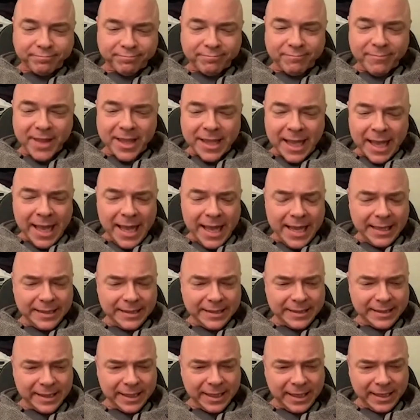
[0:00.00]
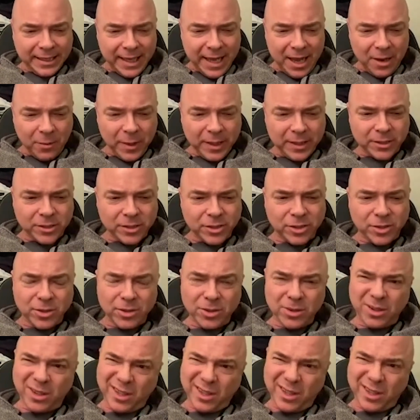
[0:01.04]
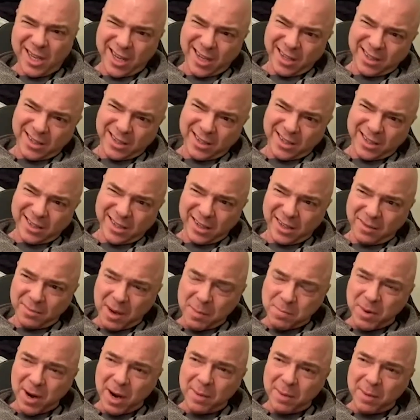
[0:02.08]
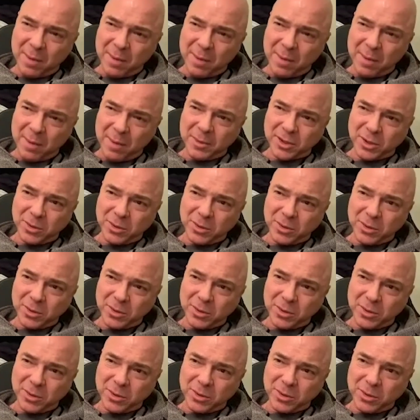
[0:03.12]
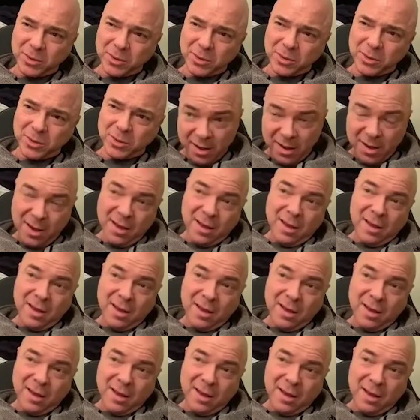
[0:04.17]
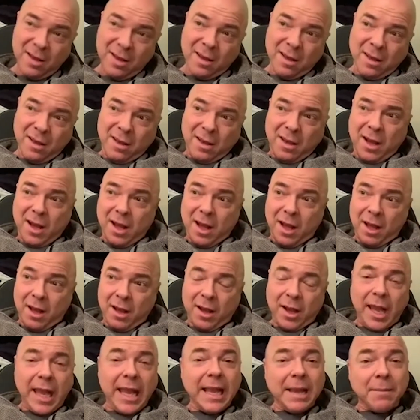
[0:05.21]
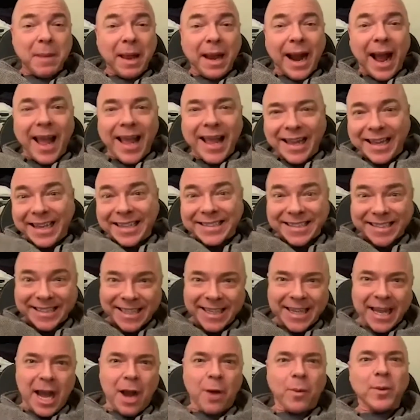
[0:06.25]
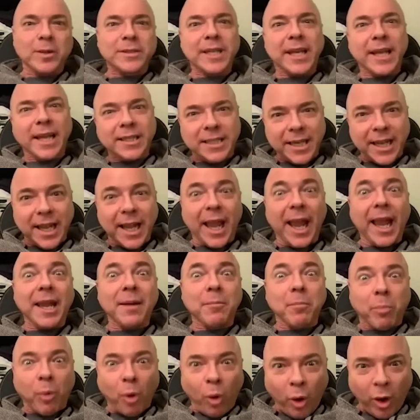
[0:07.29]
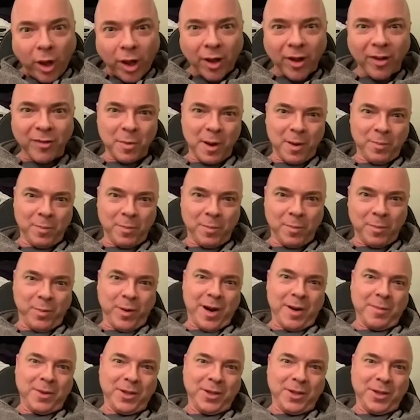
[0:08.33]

And I went to school at my primary school was Lindbergh Primary. Hey, here's the thing. I was actually head boy of my primary school.